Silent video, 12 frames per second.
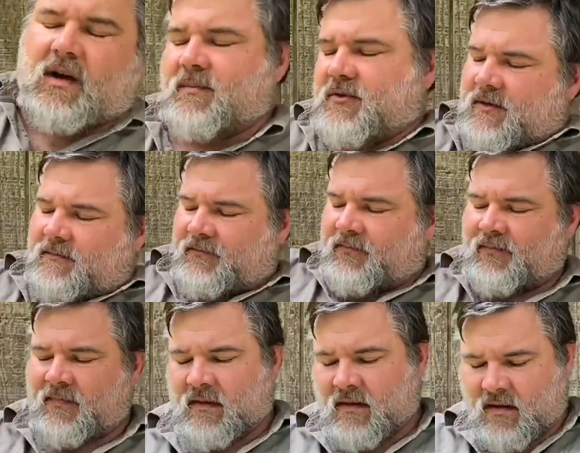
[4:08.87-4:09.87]
option.
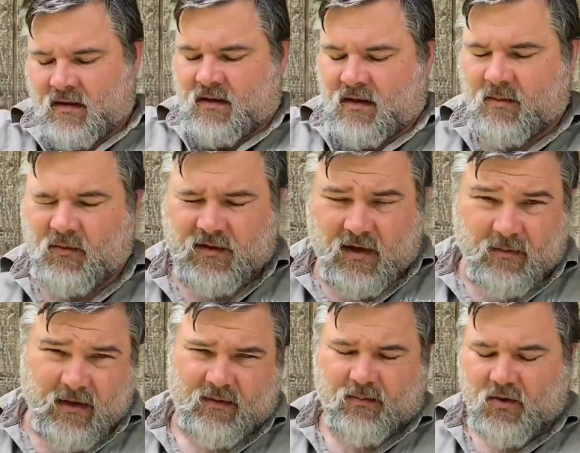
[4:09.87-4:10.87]
I'm going to talk
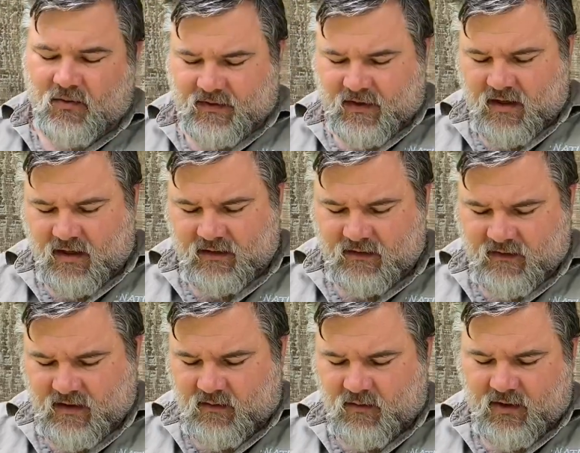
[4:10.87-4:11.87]
about the pros and cons of
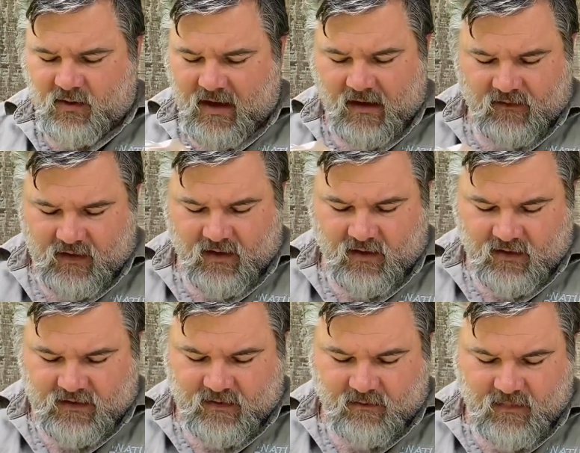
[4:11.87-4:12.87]
it. What you have here
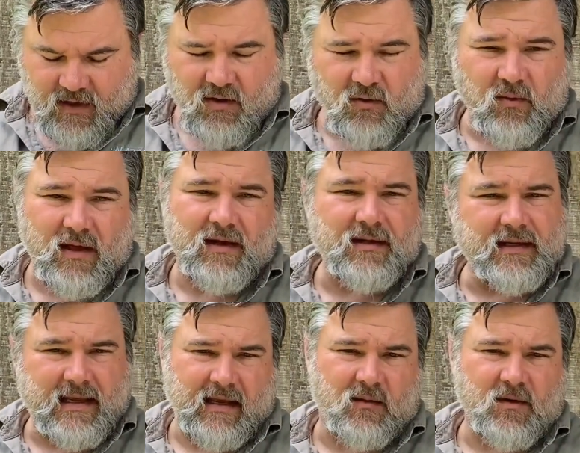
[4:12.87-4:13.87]
is a meal ready
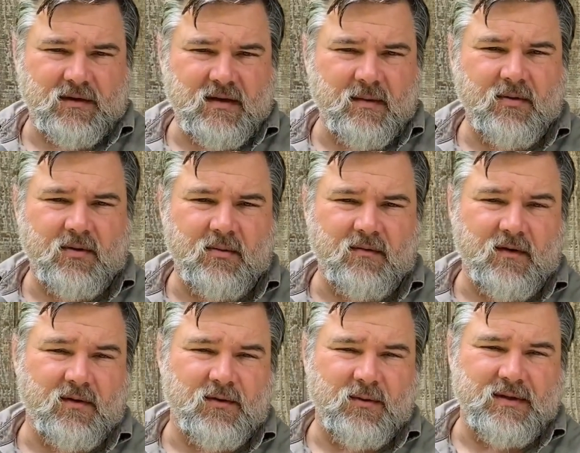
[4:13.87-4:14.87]
to eat, what's typically
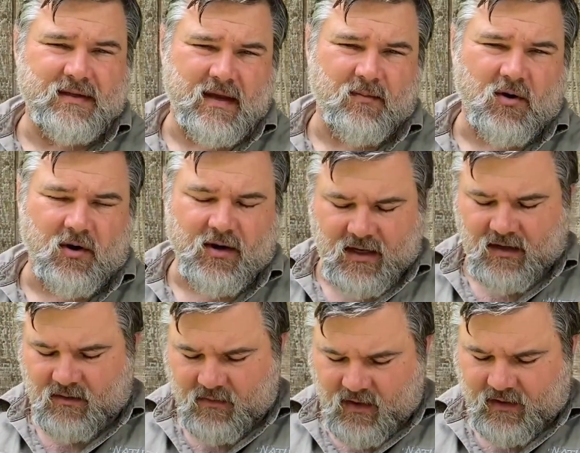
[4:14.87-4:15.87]
referred to as MRE
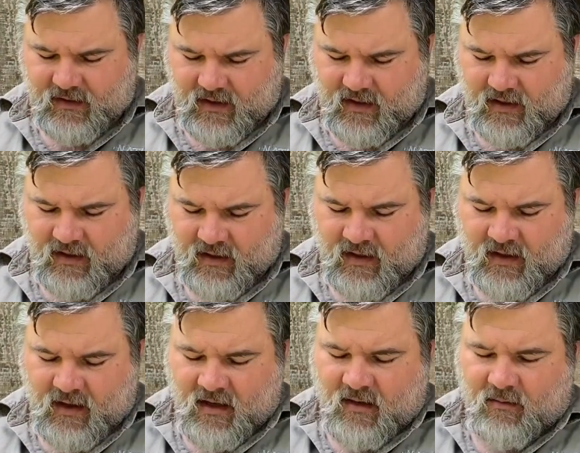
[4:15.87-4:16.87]
in the military,
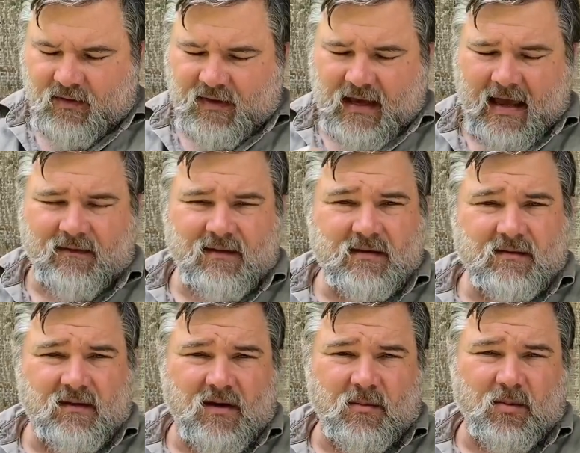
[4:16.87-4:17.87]
but they have these
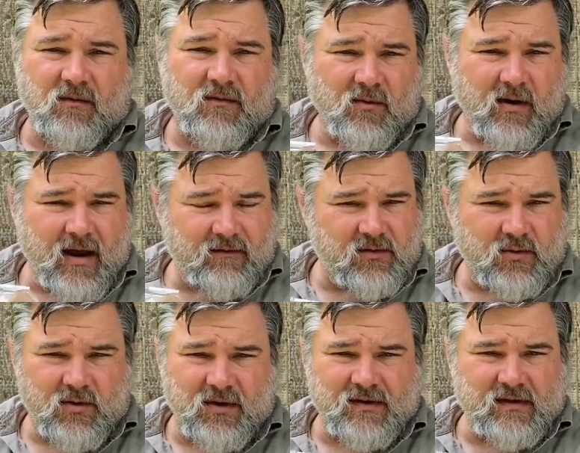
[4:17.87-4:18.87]
available for average
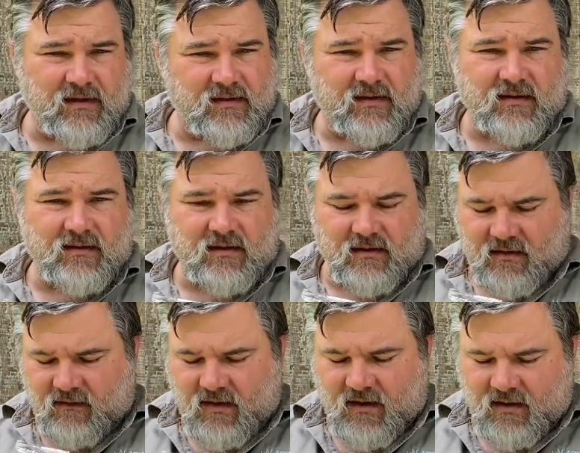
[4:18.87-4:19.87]
ordinary citizens and
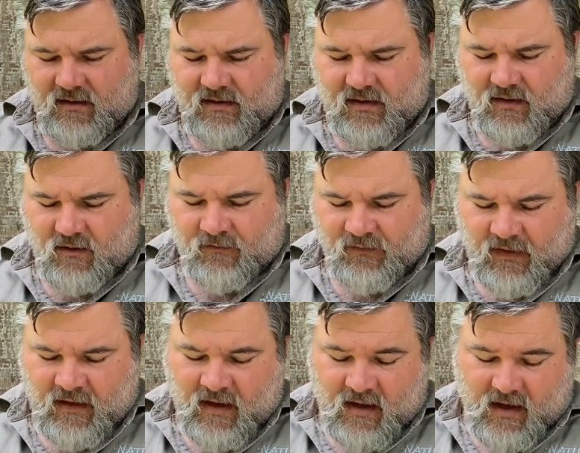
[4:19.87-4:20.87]
civilians too.
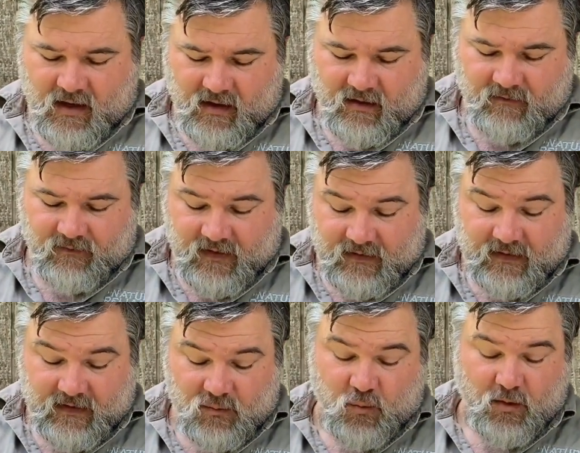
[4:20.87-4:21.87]
This
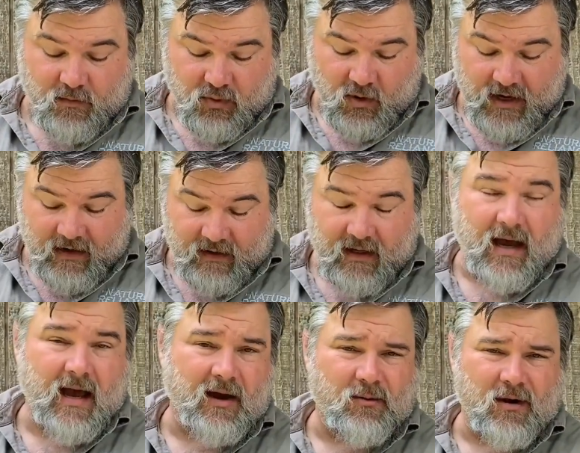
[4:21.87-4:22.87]
is one brand that I
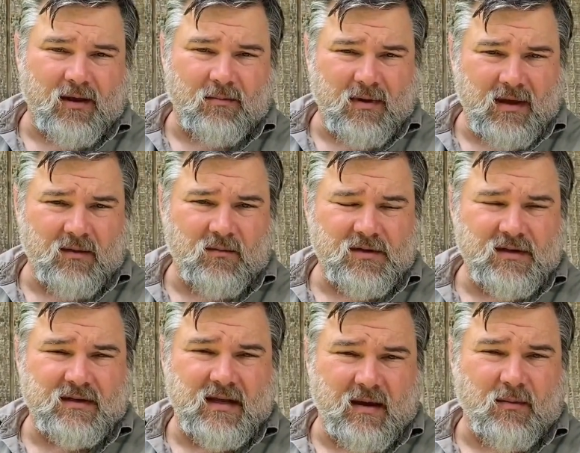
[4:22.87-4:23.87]
highly recommend, which
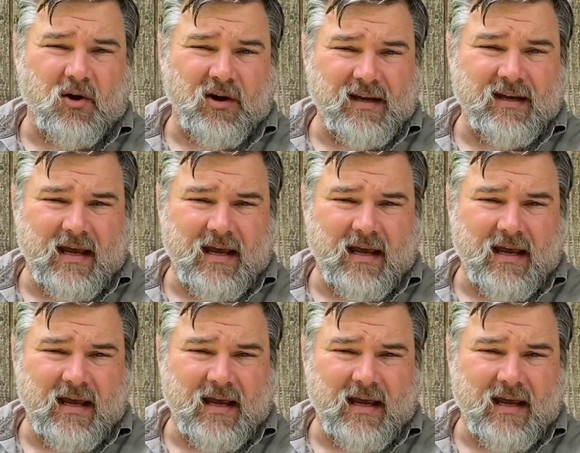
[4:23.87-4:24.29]
is MRE